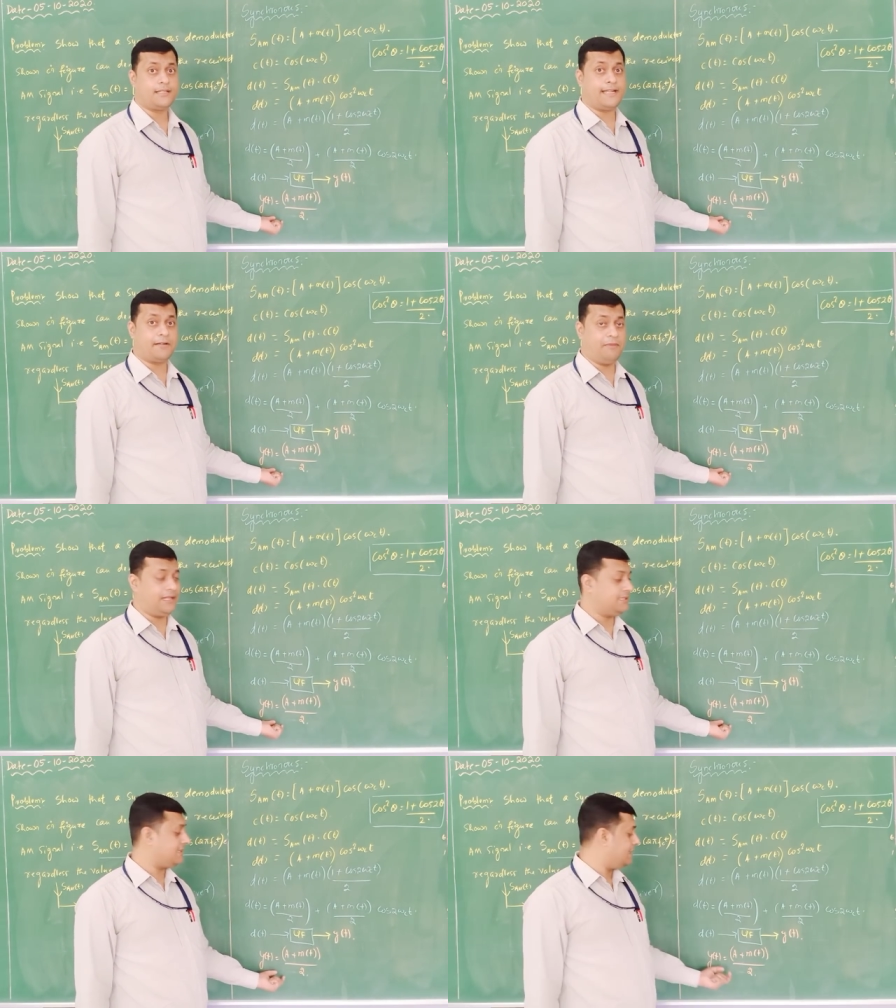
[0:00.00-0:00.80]
That
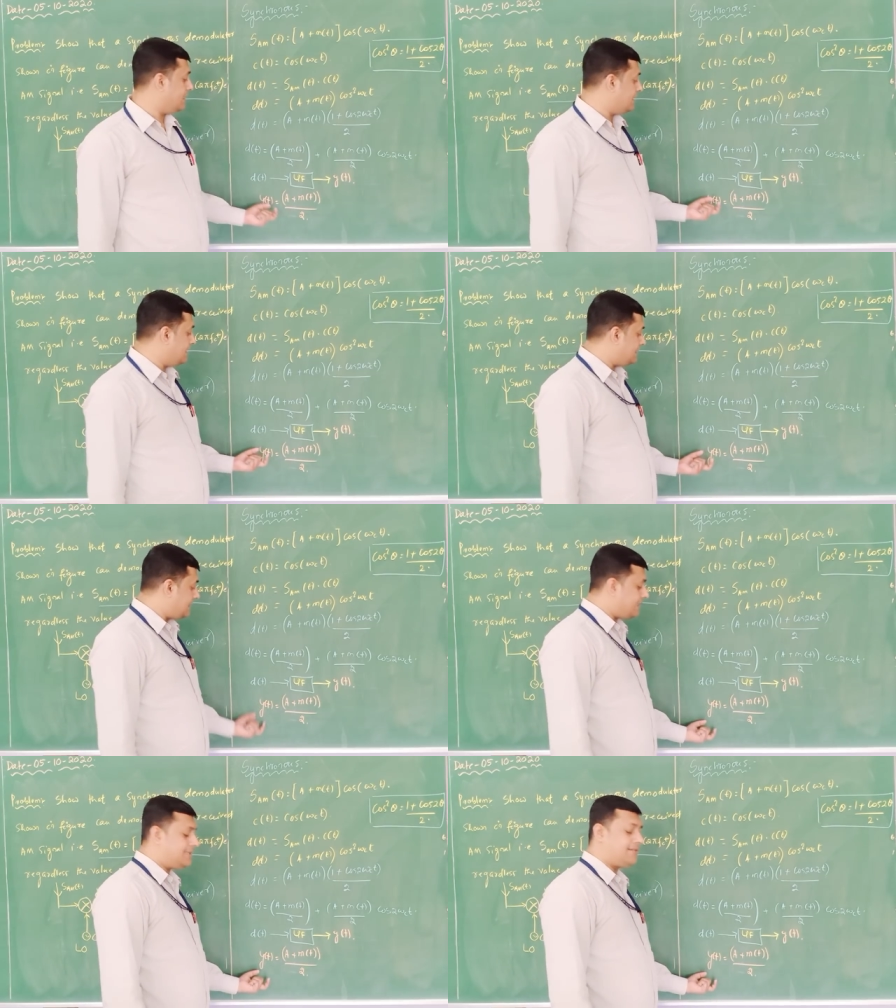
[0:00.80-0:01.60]
means
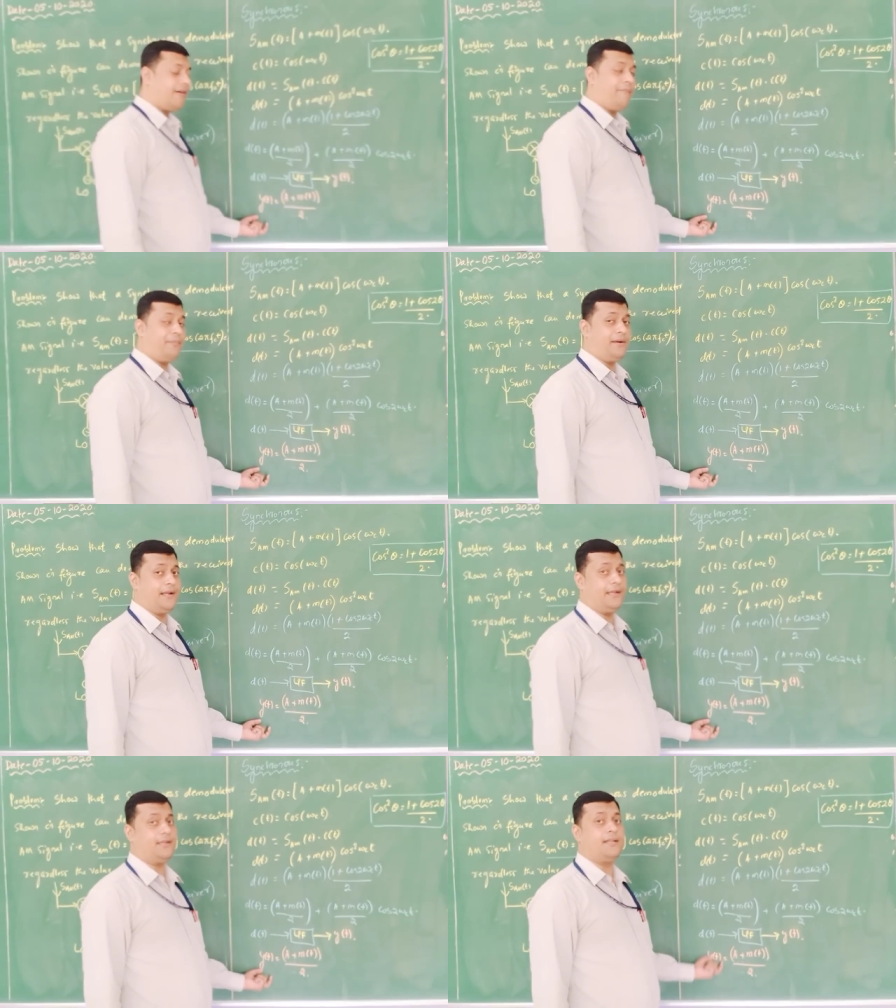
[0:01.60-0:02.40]
this
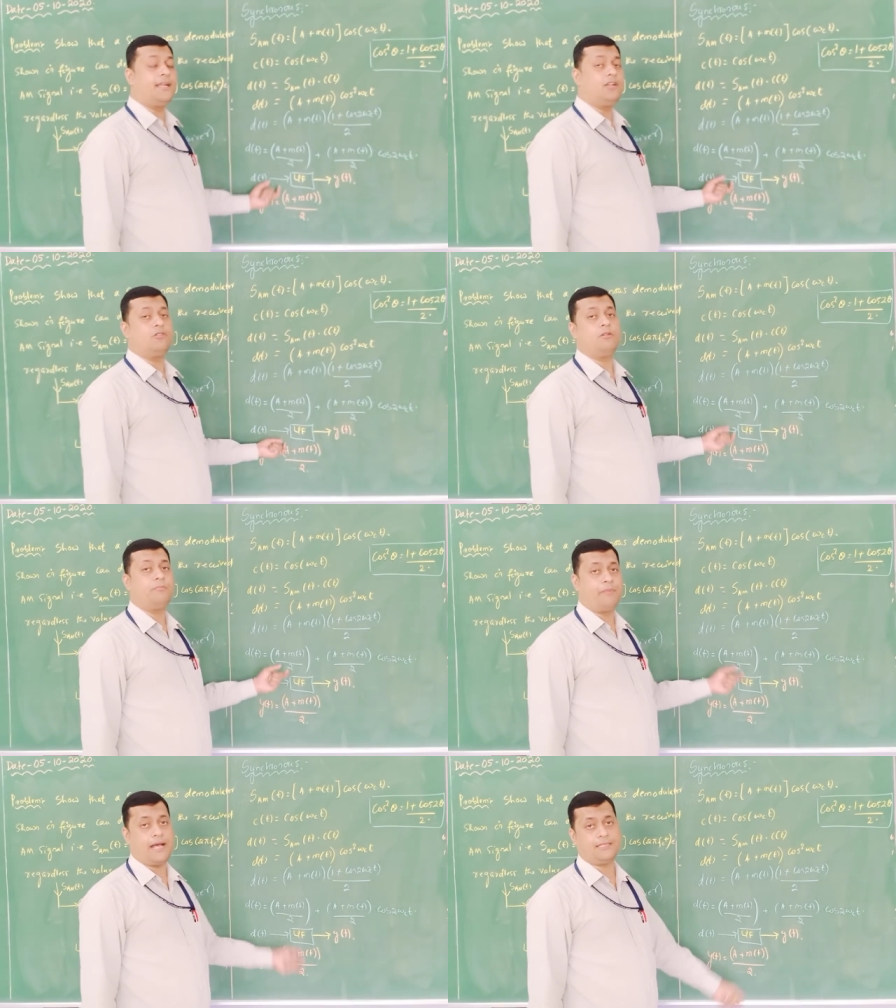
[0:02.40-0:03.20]
component need to
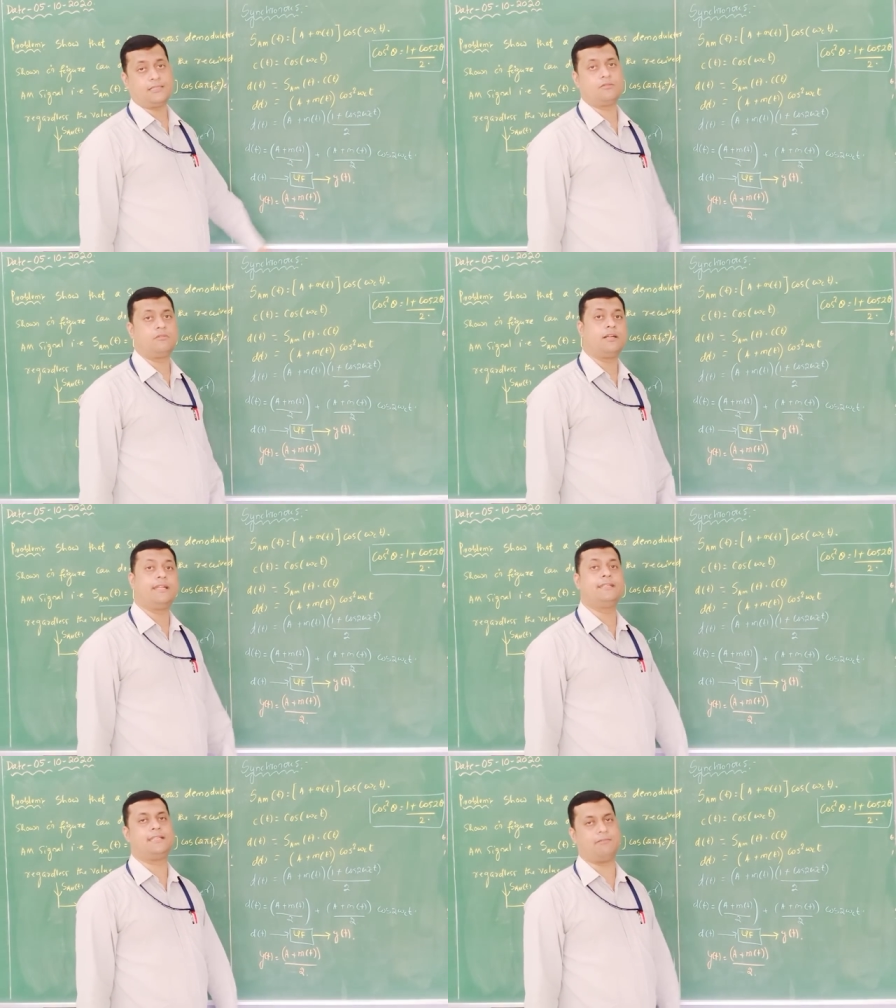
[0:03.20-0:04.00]
be passed through a
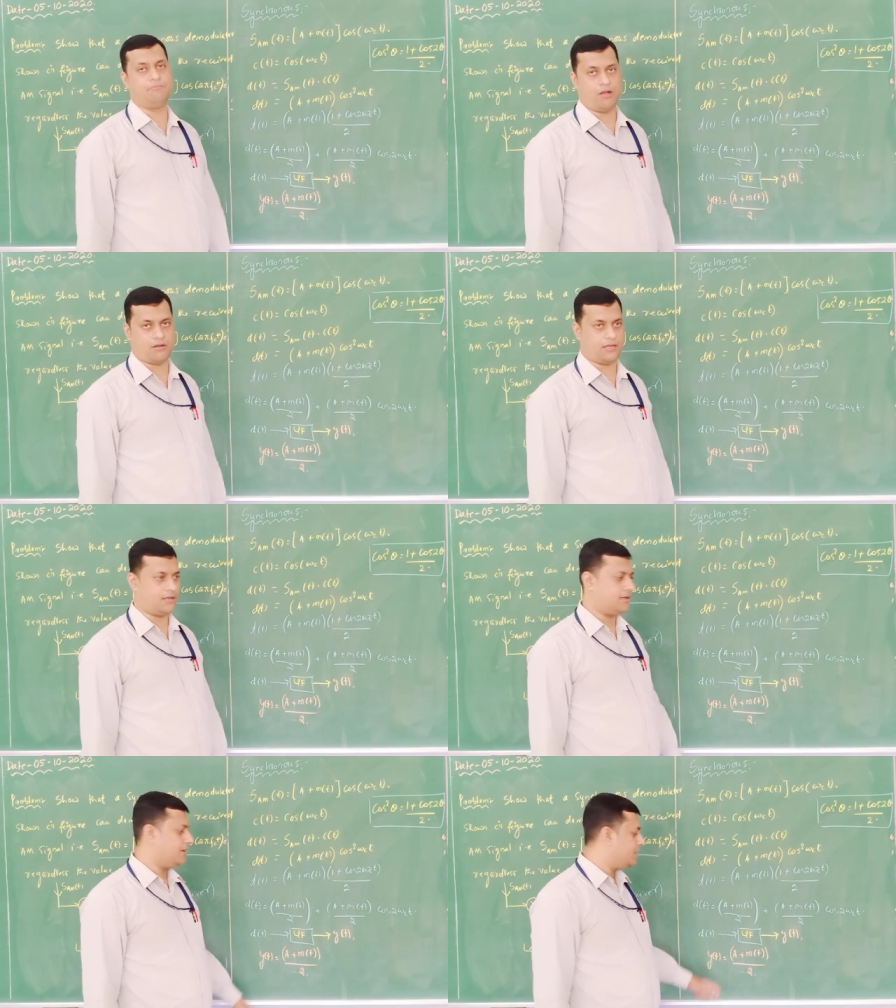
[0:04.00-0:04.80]
DC blocker.
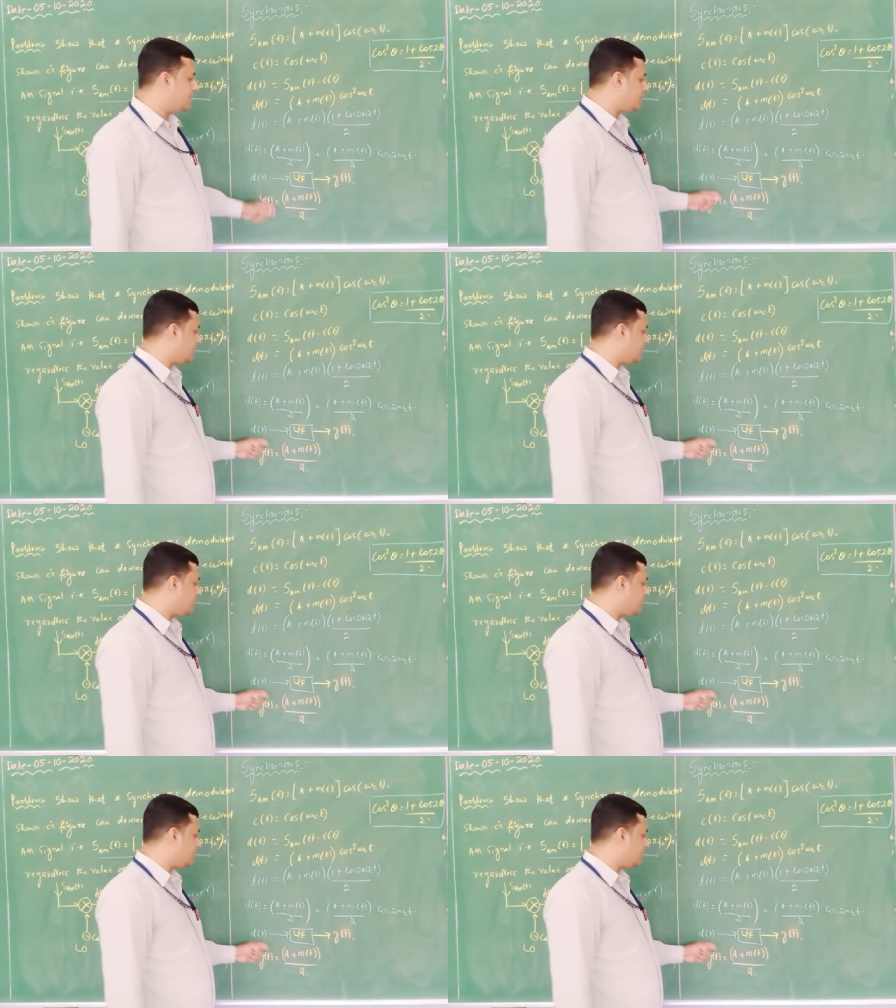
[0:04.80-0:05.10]
So